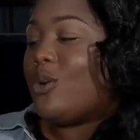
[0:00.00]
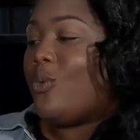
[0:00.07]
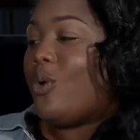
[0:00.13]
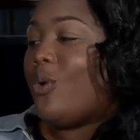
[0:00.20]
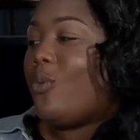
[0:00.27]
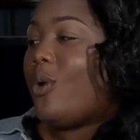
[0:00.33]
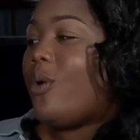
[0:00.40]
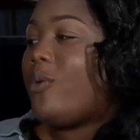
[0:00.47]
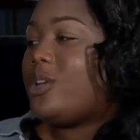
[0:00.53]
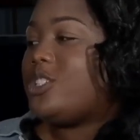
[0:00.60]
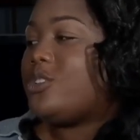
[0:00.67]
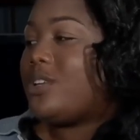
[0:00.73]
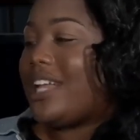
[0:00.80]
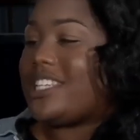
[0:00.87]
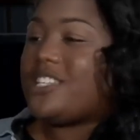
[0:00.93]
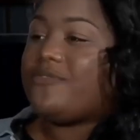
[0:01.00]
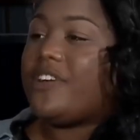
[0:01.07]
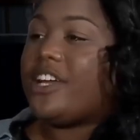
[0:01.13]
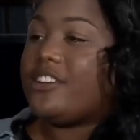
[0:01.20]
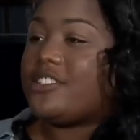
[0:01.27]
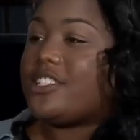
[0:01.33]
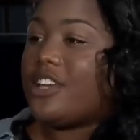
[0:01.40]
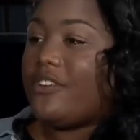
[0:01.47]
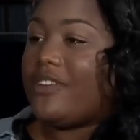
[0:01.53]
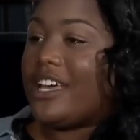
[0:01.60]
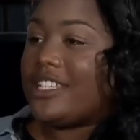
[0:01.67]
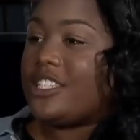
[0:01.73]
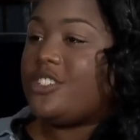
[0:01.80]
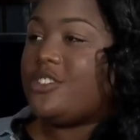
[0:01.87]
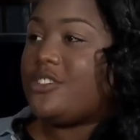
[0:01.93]
What would you classify yourself
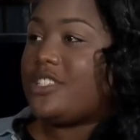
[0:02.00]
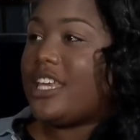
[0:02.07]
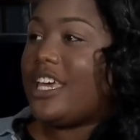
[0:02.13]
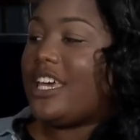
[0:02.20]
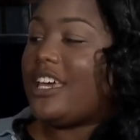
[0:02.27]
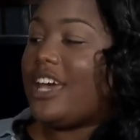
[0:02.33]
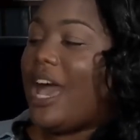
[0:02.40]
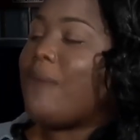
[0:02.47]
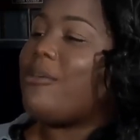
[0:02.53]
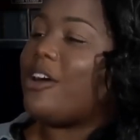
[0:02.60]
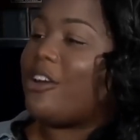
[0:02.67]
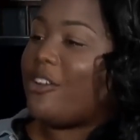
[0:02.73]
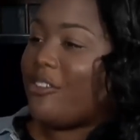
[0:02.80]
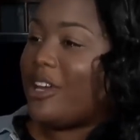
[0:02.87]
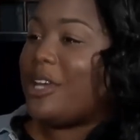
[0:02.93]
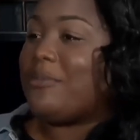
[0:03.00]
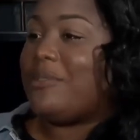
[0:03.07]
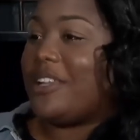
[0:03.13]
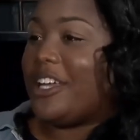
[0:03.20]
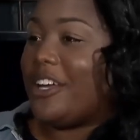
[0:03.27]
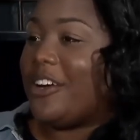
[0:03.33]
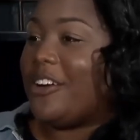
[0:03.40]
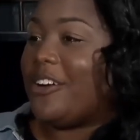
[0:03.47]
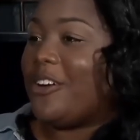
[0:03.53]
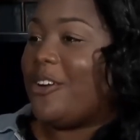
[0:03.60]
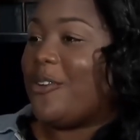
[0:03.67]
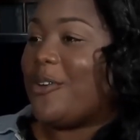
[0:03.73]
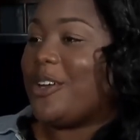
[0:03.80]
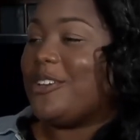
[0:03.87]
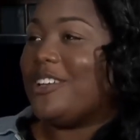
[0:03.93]
as? Did you say, I'm a great player,
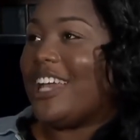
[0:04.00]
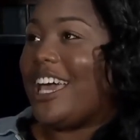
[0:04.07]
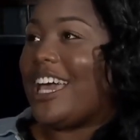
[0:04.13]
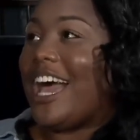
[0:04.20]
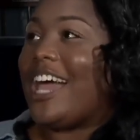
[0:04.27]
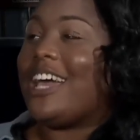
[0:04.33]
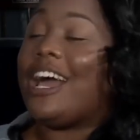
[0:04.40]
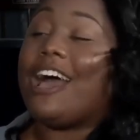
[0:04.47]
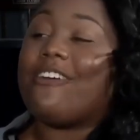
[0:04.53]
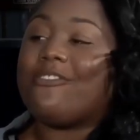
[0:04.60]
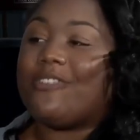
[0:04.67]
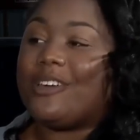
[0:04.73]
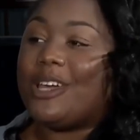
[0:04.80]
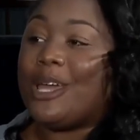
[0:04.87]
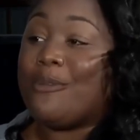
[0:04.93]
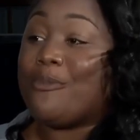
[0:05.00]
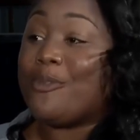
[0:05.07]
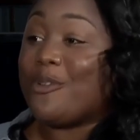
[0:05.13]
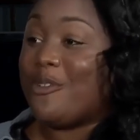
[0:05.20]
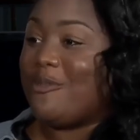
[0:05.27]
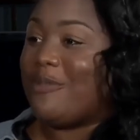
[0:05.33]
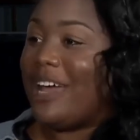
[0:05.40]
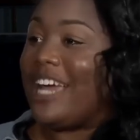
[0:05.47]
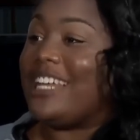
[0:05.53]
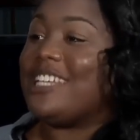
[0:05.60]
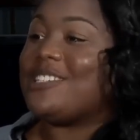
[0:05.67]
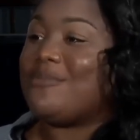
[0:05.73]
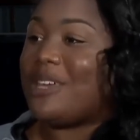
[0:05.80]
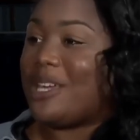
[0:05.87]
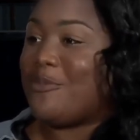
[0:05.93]
or were you like, I have improvement, I
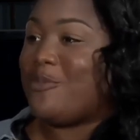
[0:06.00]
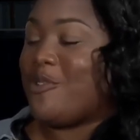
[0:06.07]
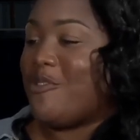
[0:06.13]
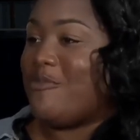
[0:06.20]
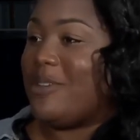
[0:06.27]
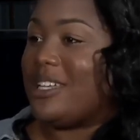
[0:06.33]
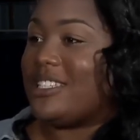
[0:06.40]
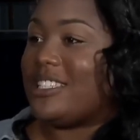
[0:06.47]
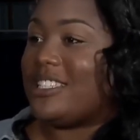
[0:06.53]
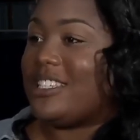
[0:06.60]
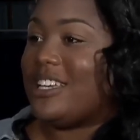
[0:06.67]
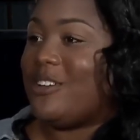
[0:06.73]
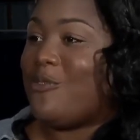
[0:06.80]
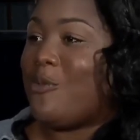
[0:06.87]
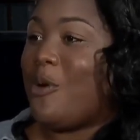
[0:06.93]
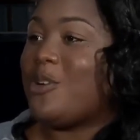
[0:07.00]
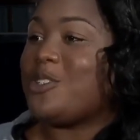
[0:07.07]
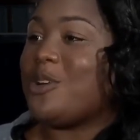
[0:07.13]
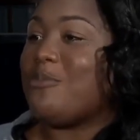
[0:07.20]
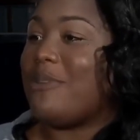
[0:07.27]
need to make improvements? What was